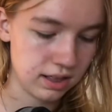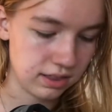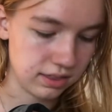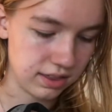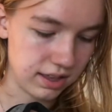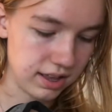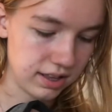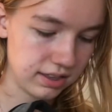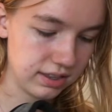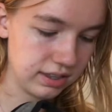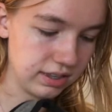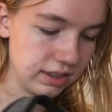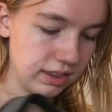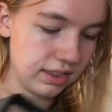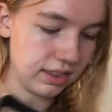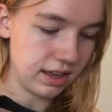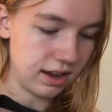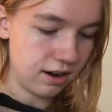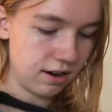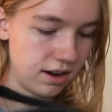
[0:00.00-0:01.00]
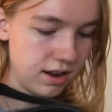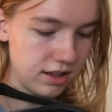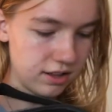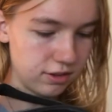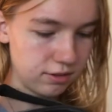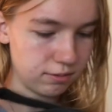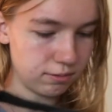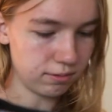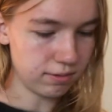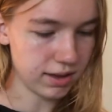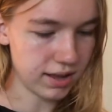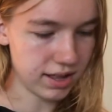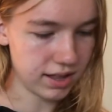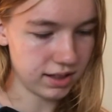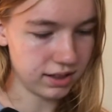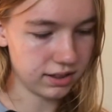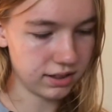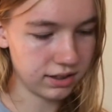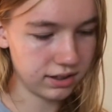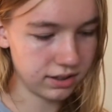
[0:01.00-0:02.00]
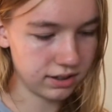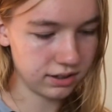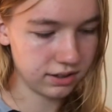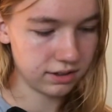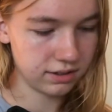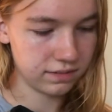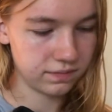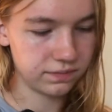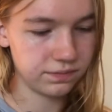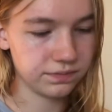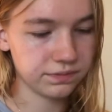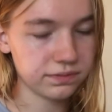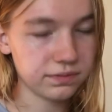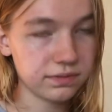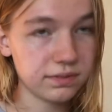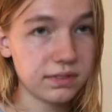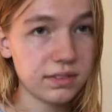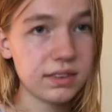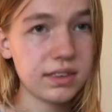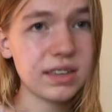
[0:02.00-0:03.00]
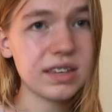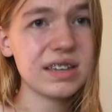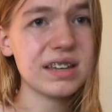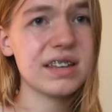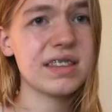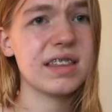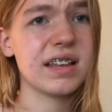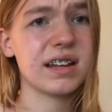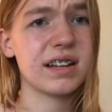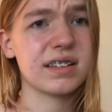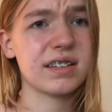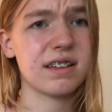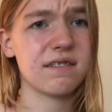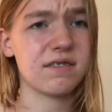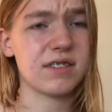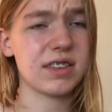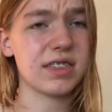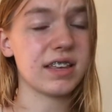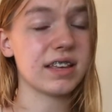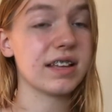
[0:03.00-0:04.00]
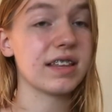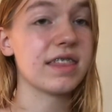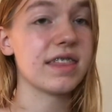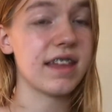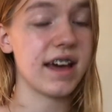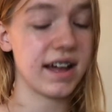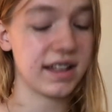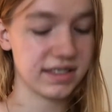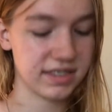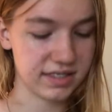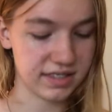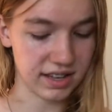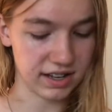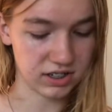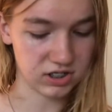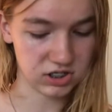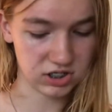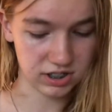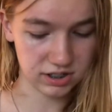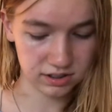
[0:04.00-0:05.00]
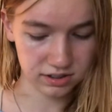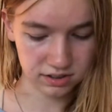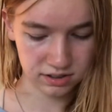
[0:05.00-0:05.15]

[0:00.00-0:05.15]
that's there as well. And that is everything in that section.